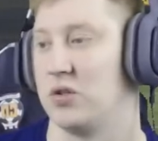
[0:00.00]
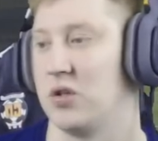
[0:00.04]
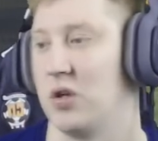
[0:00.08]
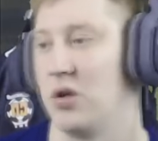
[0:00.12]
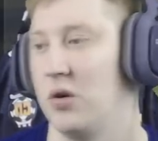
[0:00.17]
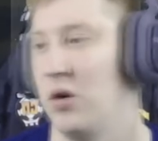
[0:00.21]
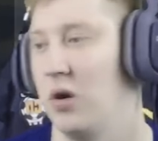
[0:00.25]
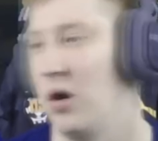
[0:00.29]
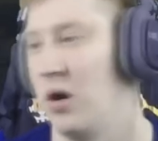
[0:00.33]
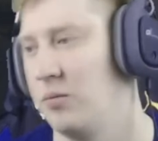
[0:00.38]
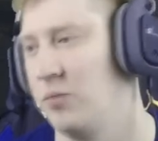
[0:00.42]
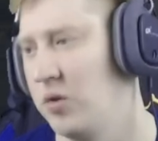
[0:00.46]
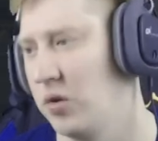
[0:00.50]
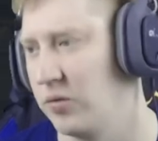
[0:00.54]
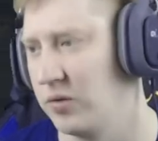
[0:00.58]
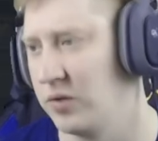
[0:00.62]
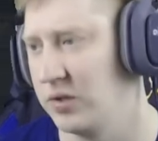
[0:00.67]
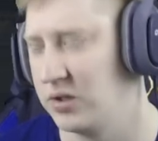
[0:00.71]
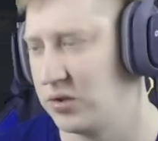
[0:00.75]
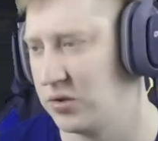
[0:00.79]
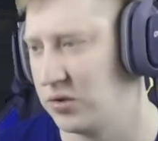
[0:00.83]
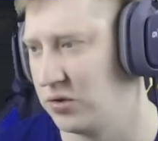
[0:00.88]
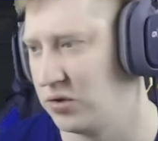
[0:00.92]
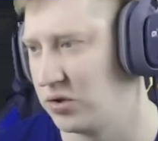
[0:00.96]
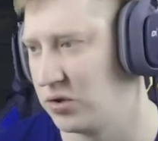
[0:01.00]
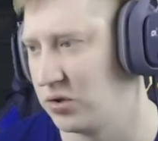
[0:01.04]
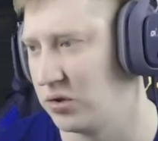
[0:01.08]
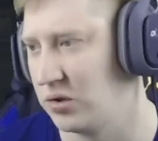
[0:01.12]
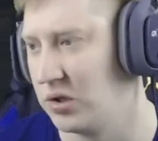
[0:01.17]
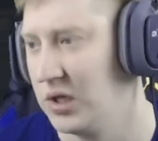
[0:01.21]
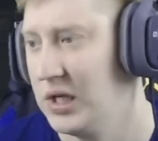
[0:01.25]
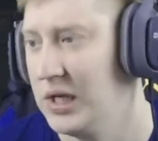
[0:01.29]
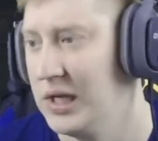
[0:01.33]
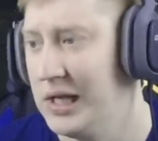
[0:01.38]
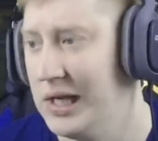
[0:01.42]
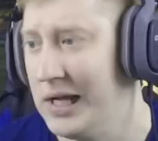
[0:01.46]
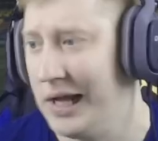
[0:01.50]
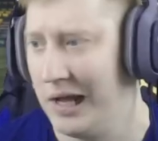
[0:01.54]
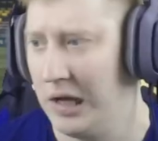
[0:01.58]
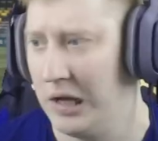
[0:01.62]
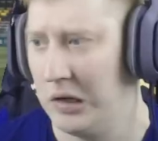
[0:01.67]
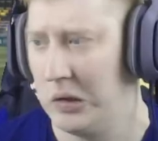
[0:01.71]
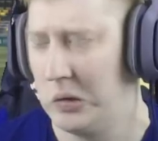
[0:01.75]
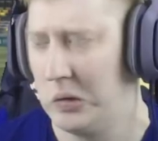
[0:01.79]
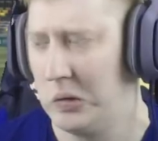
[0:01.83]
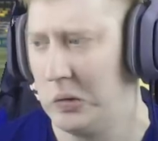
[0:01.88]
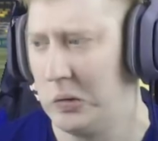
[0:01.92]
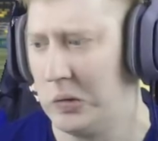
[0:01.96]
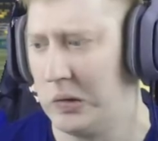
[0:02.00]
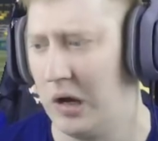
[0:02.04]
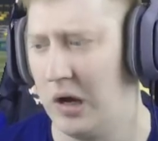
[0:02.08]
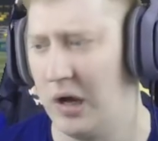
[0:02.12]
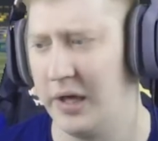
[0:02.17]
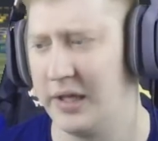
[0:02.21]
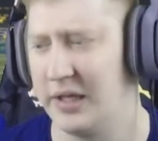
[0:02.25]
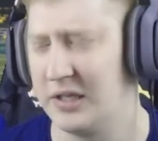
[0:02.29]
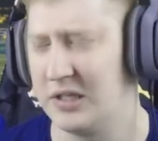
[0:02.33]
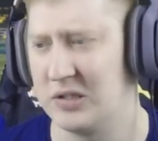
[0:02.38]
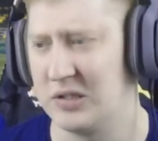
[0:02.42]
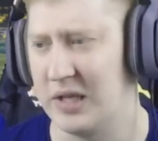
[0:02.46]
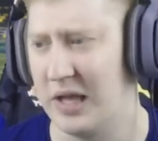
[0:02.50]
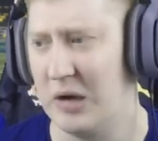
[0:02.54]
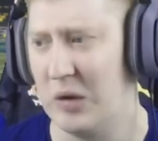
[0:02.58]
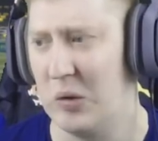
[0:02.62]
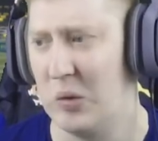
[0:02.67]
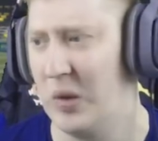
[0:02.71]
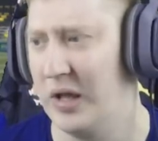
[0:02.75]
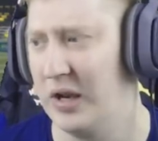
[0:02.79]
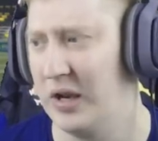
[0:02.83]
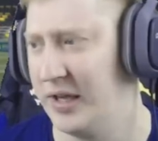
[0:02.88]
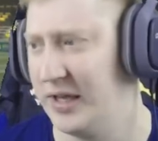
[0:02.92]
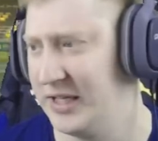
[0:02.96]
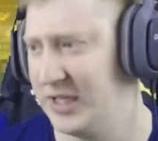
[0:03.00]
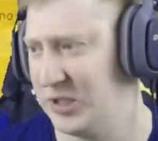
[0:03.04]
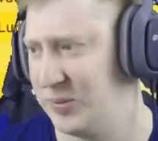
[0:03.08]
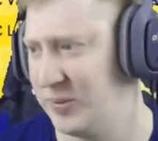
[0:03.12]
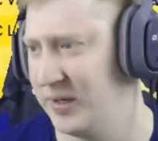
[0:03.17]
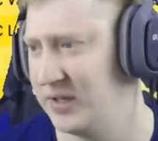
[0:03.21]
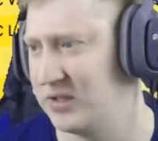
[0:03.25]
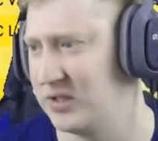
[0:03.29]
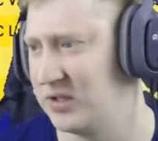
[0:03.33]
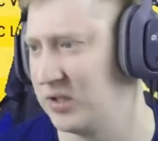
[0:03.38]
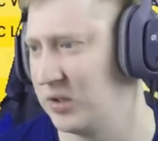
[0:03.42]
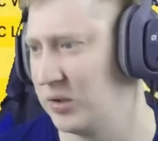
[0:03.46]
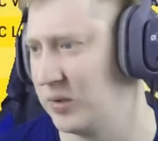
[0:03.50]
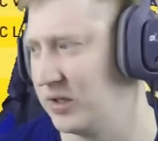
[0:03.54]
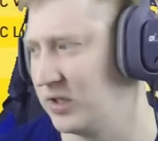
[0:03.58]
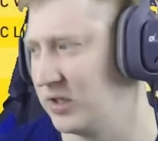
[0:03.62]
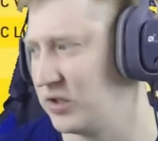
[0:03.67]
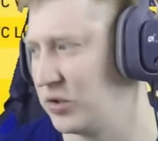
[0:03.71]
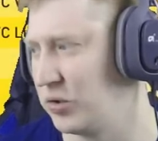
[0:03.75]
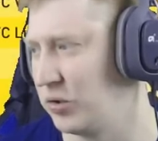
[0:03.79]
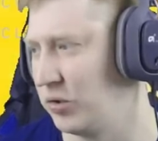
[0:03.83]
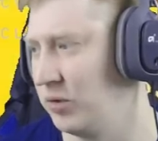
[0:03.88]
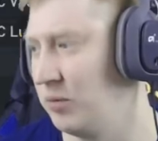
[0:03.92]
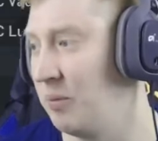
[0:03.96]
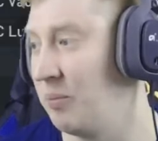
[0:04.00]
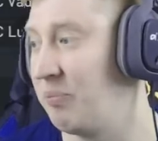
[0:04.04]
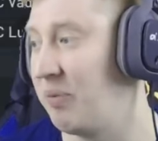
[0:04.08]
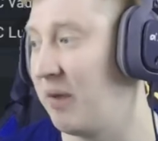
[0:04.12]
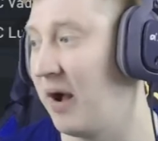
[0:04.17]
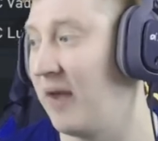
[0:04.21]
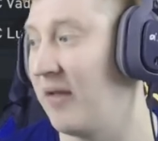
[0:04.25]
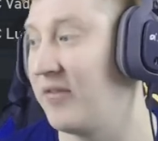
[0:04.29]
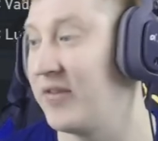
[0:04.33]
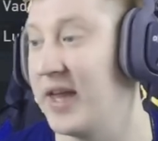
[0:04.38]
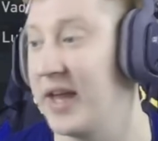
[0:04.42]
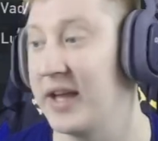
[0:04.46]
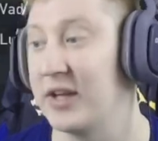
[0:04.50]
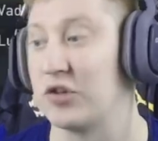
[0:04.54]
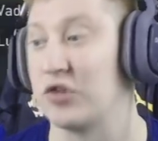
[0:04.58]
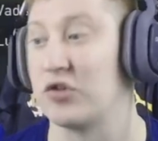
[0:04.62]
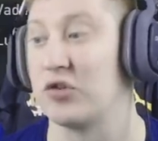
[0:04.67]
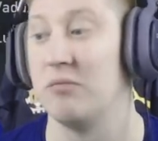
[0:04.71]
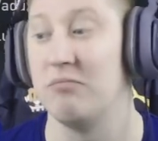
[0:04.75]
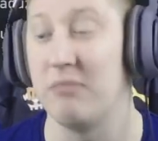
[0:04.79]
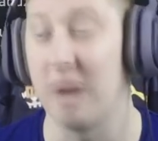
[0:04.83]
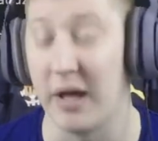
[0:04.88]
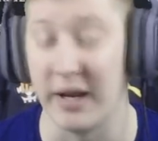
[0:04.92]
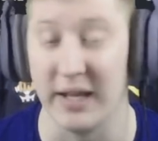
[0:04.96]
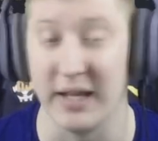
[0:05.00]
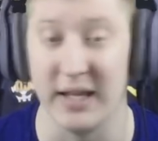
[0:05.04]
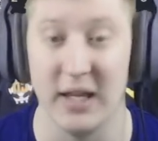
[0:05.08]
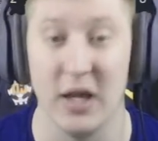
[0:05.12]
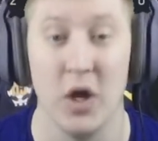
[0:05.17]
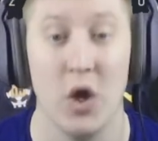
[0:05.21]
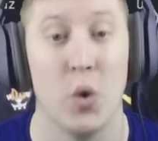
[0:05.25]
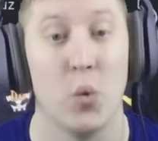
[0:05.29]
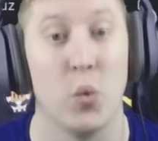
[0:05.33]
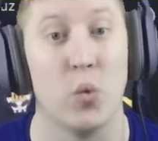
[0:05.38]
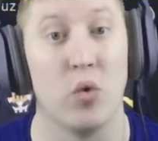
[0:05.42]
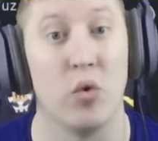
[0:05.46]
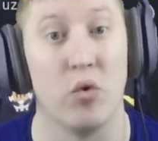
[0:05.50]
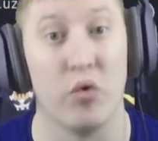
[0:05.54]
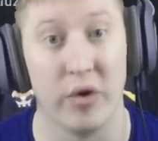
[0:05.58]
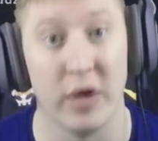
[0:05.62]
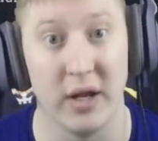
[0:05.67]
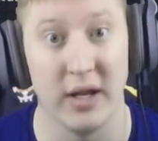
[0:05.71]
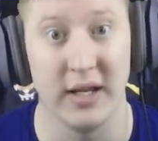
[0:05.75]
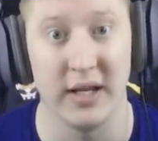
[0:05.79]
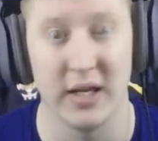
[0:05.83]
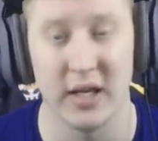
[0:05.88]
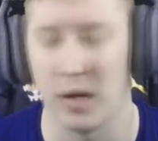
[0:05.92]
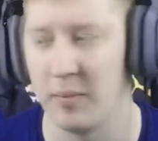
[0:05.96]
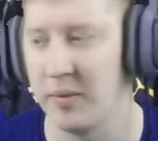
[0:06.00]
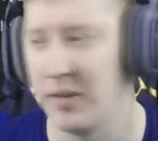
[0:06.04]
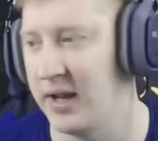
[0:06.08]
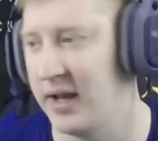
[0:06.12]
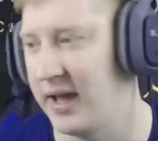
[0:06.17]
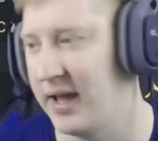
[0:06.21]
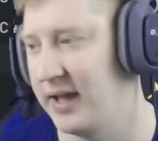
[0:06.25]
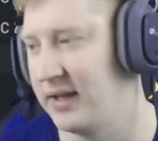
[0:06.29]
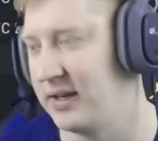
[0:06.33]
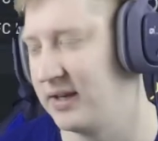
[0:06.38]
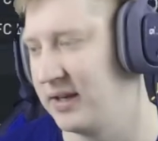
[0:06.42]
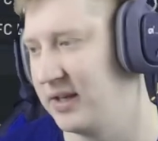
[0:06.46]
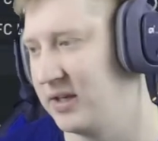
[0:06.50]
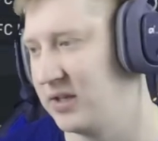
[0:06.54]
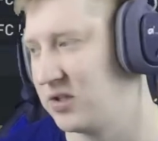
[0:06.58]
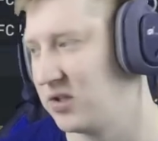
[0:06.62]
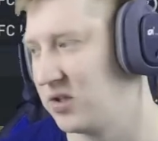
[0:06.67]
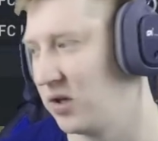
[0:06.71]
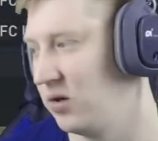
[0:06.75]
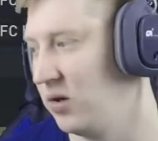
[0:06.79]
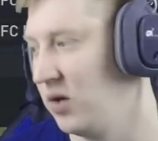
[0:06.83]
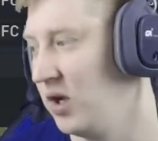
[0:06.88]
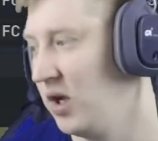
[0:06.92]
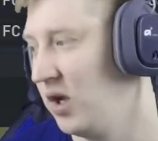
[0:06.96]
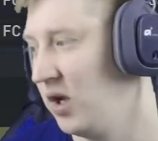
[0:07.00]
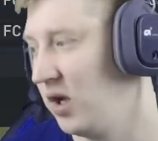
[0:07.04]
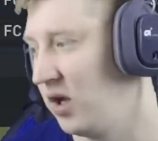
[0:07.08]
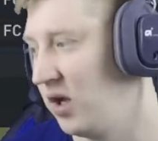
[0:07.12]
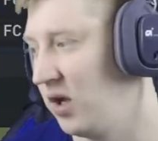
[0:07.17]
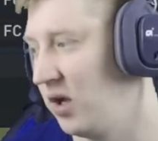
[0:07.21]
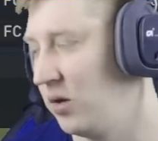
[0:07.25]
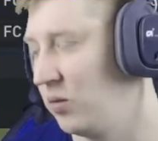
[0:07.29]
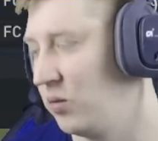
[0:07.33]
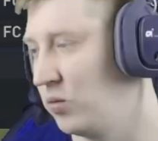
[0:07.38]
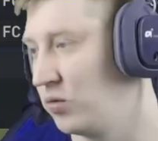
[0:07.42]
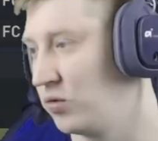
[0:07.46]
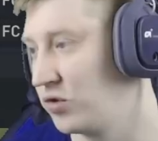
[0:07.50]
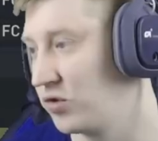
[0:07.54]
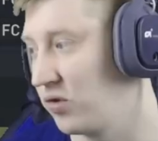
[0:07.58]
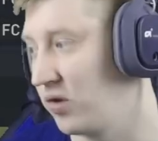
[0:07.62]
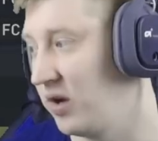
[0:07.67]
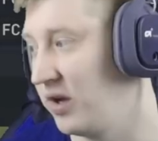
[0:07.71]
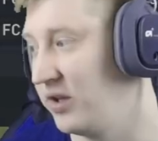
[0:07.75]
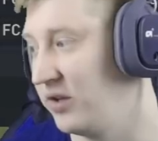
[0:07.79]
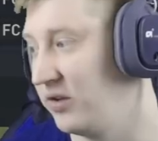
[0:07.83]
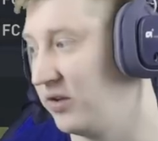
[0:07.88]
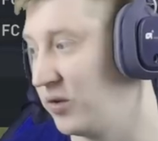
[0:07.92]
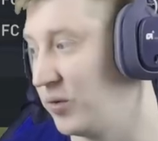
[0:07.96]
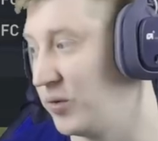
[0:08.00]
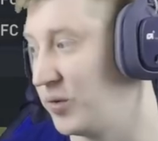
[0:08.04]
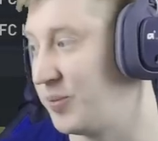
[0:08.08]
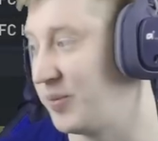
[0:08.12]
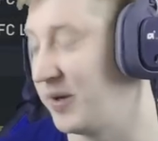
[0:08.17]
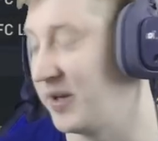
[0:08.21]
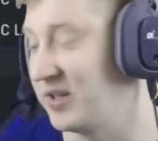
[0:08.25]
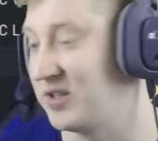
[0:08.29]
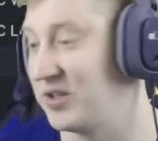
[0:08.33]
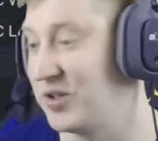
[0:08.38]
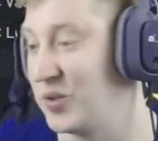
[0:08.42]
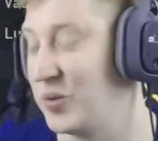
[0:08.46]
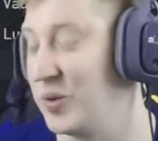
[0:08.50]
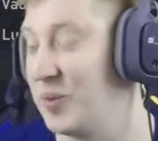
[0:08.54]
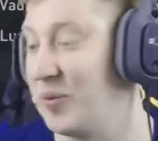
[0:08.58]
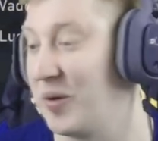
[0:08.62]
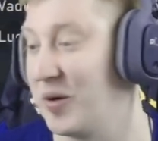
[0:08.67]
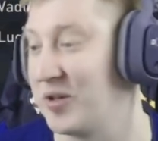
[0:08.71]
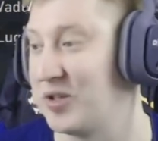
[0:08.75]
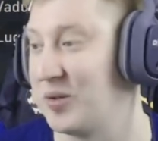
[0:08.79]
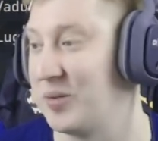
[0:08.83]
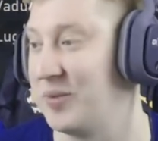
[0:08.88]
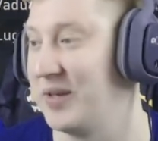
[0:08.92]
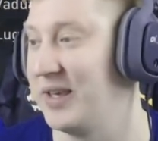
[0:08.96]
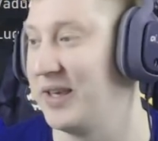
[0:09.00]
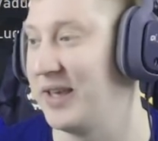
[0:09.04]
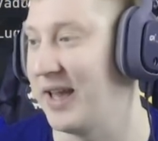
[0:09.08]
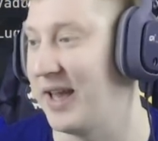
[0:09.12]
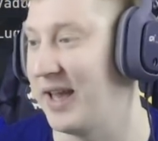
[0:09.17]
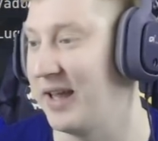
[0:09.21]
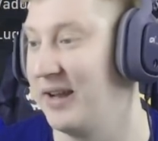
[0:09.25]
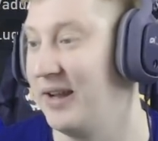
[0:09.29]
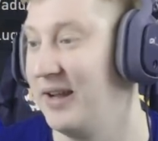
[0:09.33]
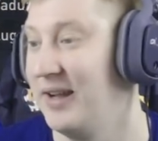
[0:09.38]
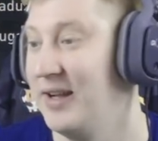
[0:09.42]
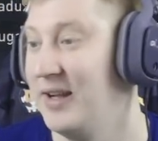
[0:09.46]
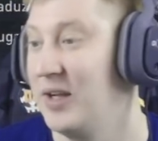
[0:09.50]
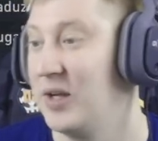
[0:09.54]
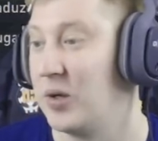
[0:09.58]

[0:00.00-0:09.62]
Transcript: So I'm not really too sure how I ex how well I expect to do in this tournament, but the extra money will really come in handy. So uh, we'll try and do as best as we possibly can.